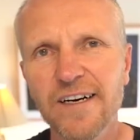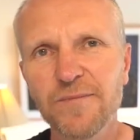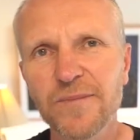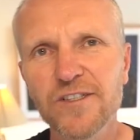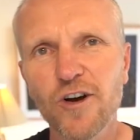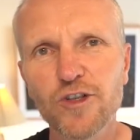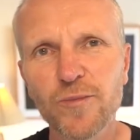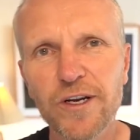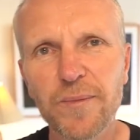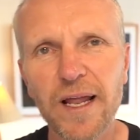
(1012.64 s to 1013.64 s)
um, the social
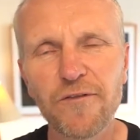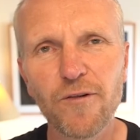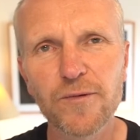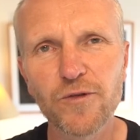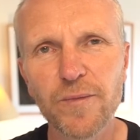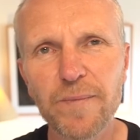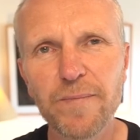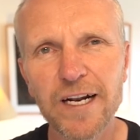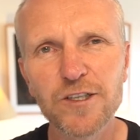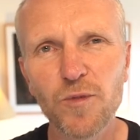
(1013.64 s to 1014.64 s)
media platforms will be
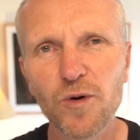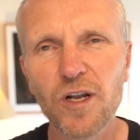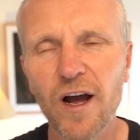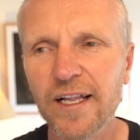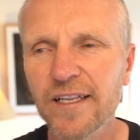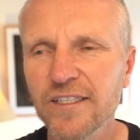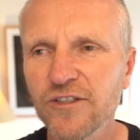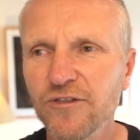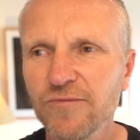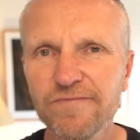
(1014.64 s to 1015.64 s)
much more likely
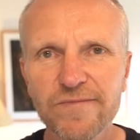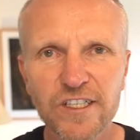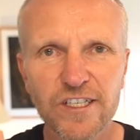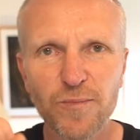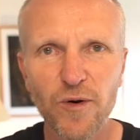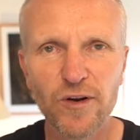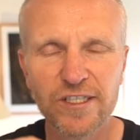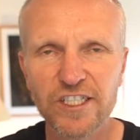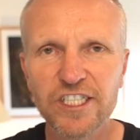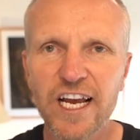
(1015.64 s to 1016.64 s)
to
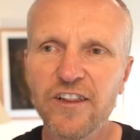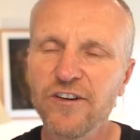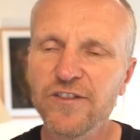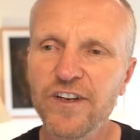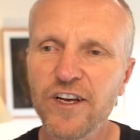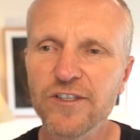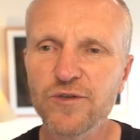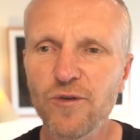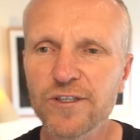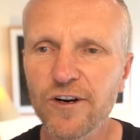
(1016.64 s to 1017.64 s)
disperse and share those videos
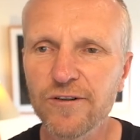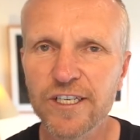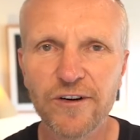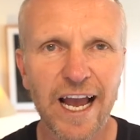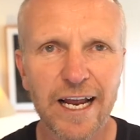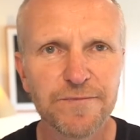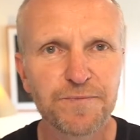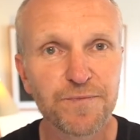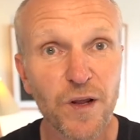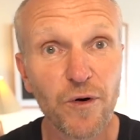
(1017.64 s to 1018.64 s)
also. So again,
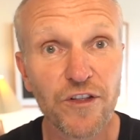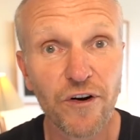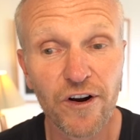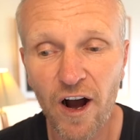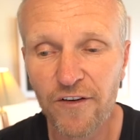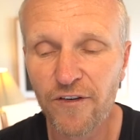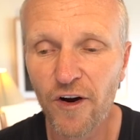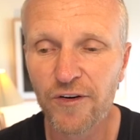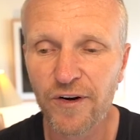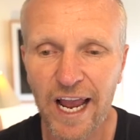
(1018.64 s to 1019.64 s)
whether you're on
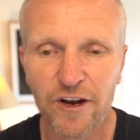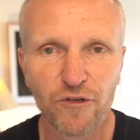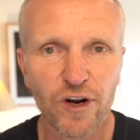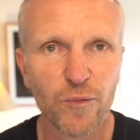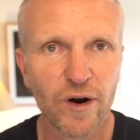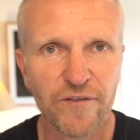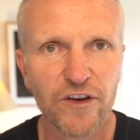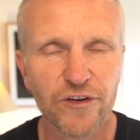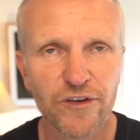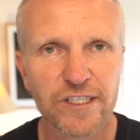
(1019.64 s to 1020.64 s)
iPhone or Android or whatever
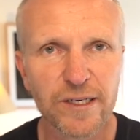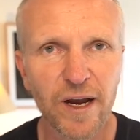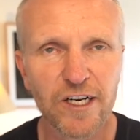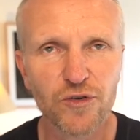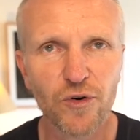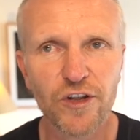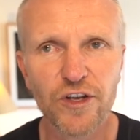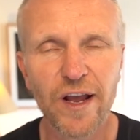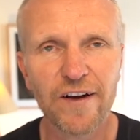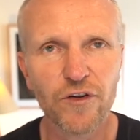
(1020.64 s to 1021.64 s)
you're using, make sure
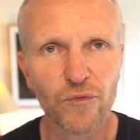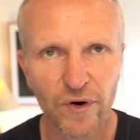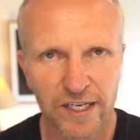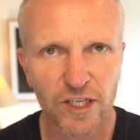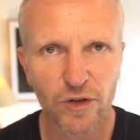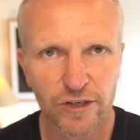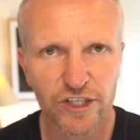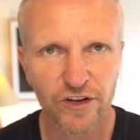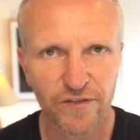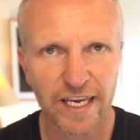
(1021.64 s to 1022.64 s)
that you have the
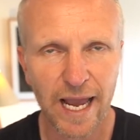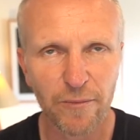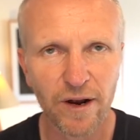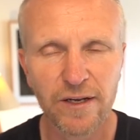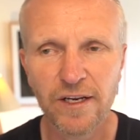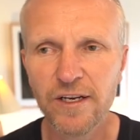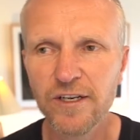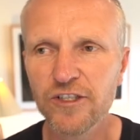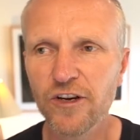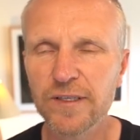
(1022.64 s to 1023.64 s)
resolution of your camera
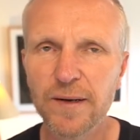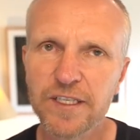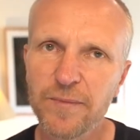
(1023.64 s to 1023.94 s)
turned up